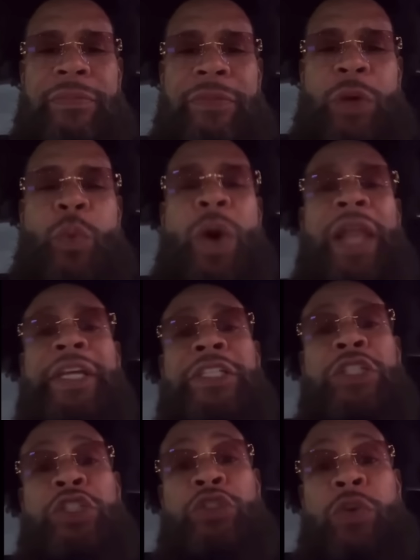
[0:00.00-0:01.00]
while he
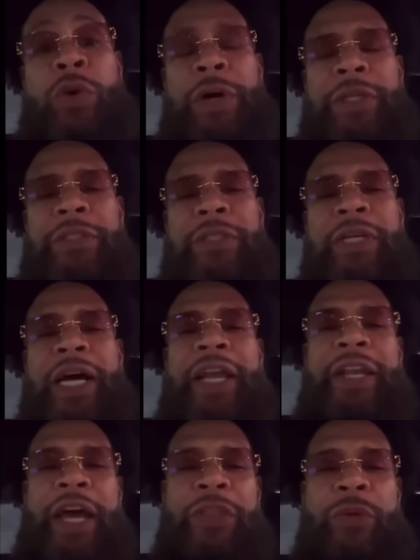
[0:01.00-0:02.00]
destroys
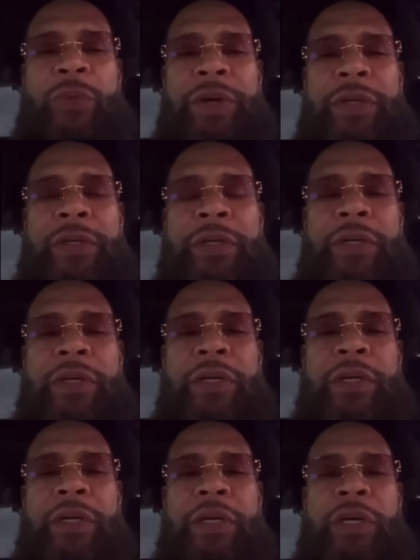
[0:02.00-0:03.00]
another one
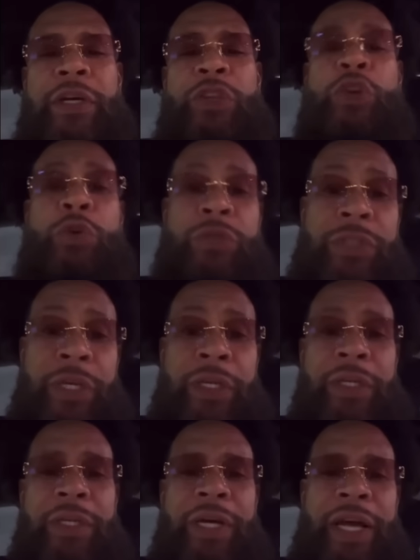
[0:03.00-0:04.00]
using
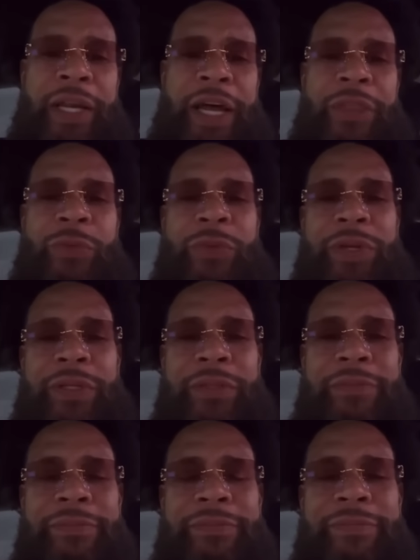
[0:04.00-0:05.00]
another one.
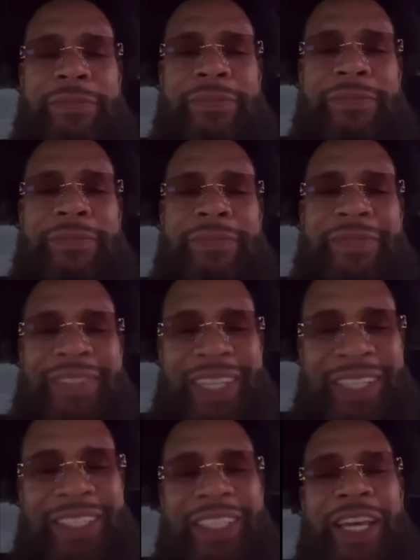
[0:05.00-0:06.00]

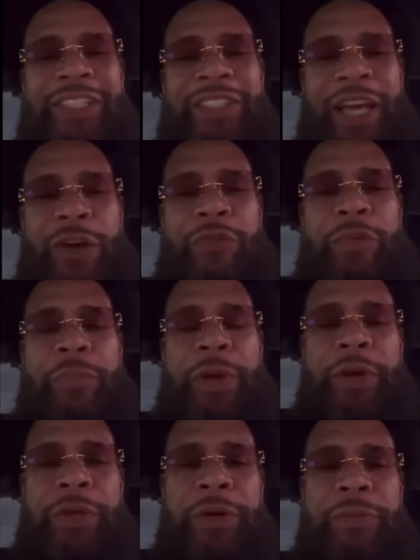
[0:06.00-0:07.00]
Doesn't that sound familiar?